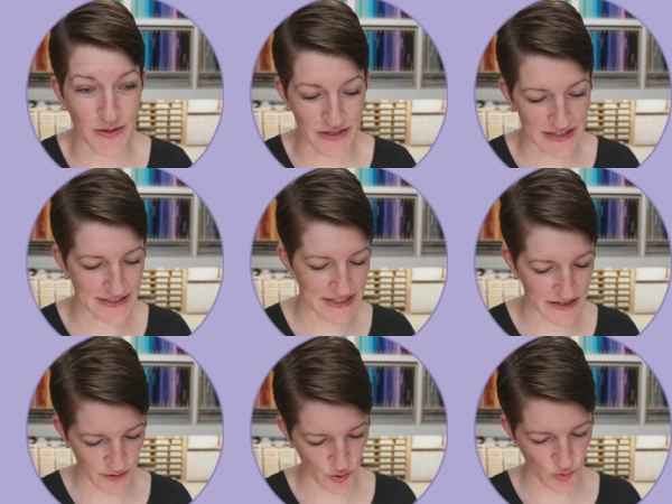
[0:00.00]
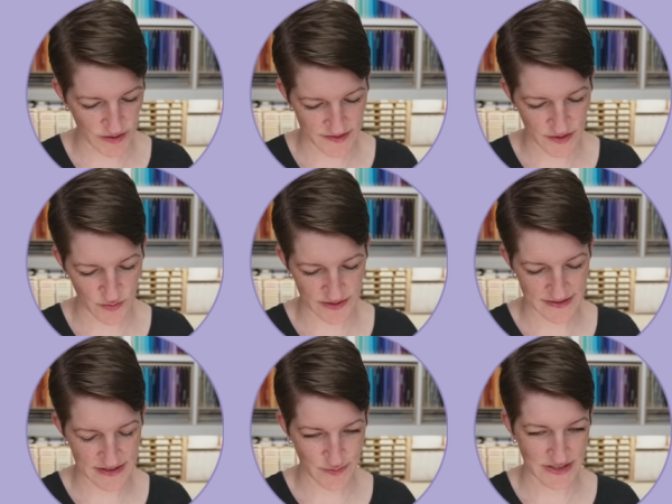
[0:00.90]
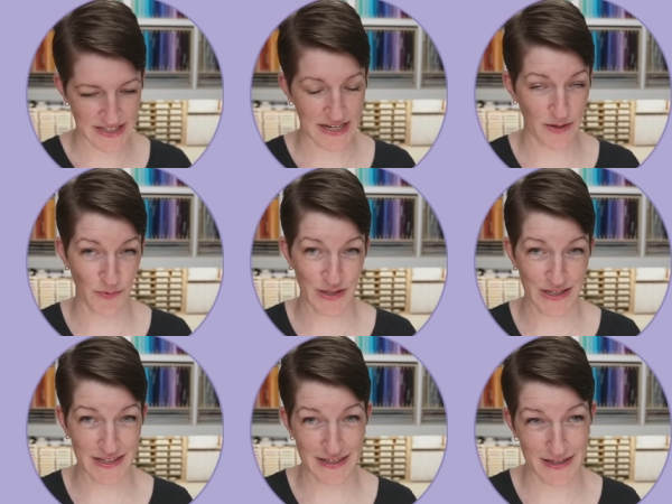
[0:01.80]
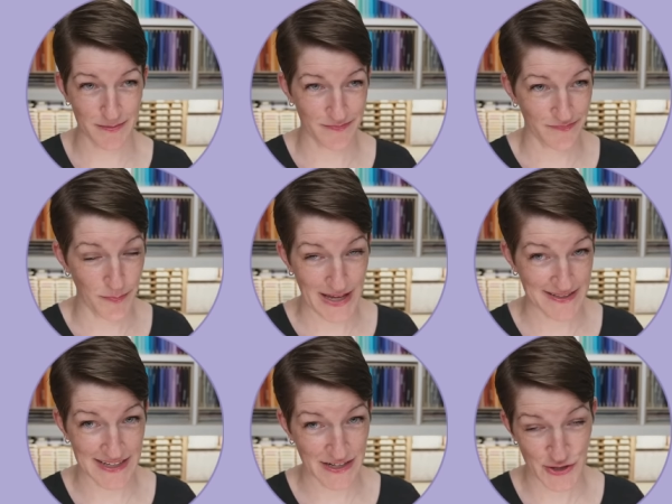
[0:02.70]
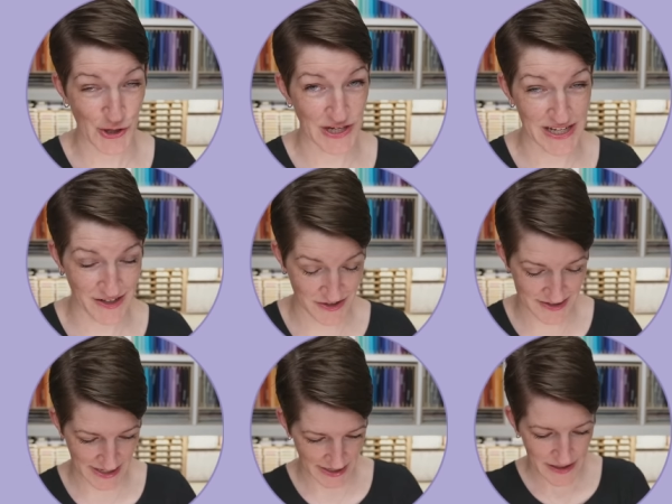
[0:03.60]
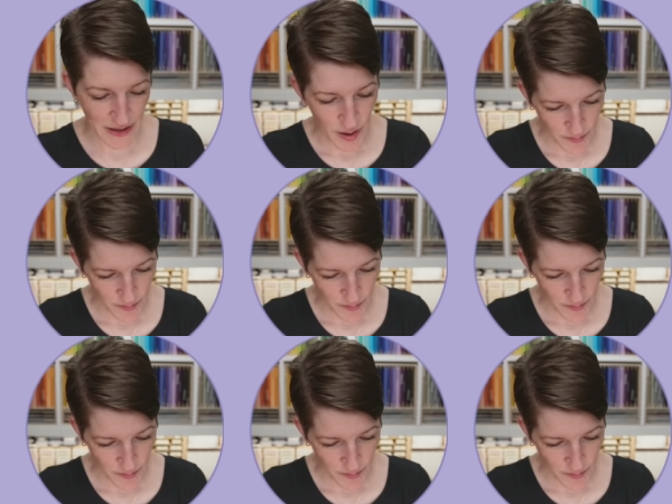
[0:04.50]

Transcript: I'm gonna need to get a new one soon because this one's getting really um, messy, dirty, I should say.